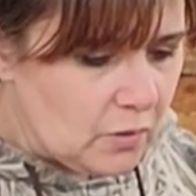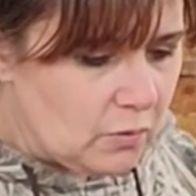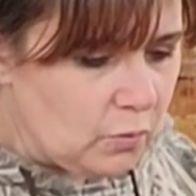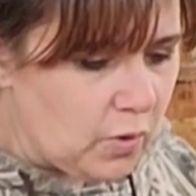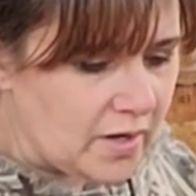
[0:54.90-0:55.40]

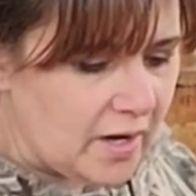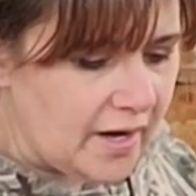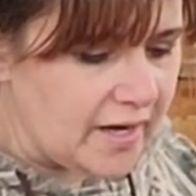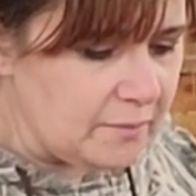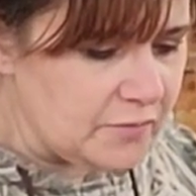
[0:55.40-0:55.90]
what
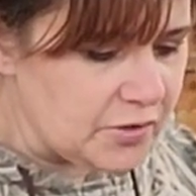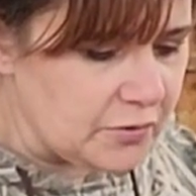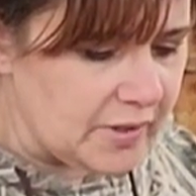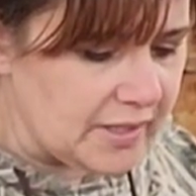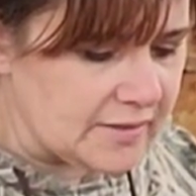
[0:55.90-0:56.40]
I am
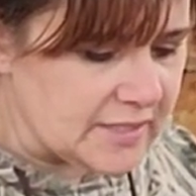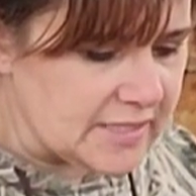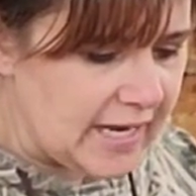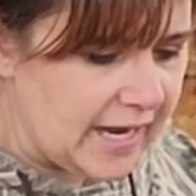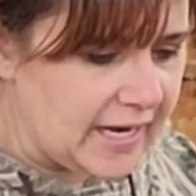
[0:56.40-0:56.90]
doing
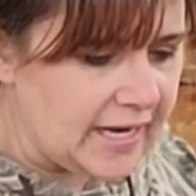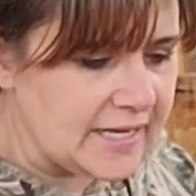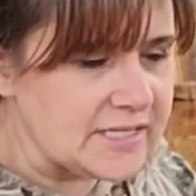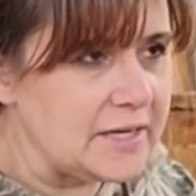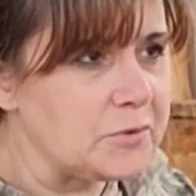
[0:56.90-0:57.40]
today
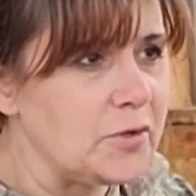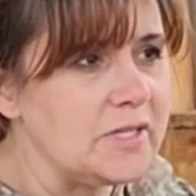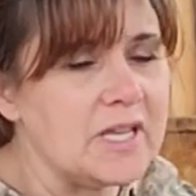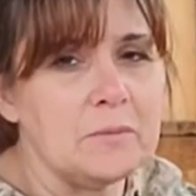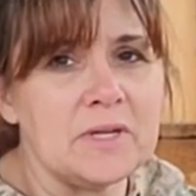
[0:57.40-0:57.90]
is I'm going
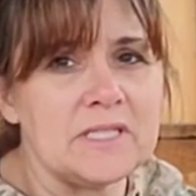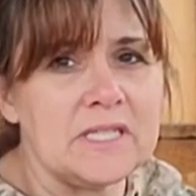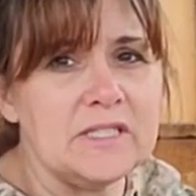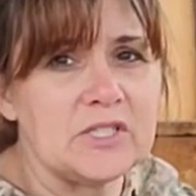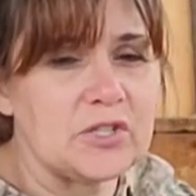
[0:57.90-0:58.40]
to get my
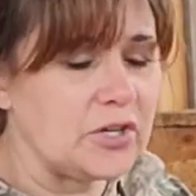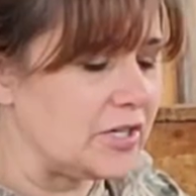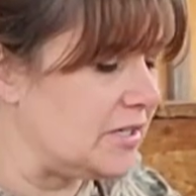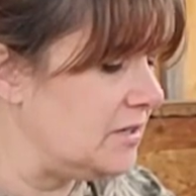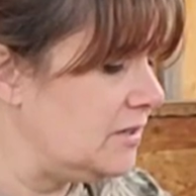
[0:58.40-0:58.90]
seeds
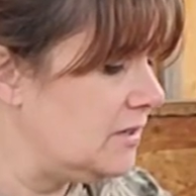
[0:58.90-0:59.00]
started.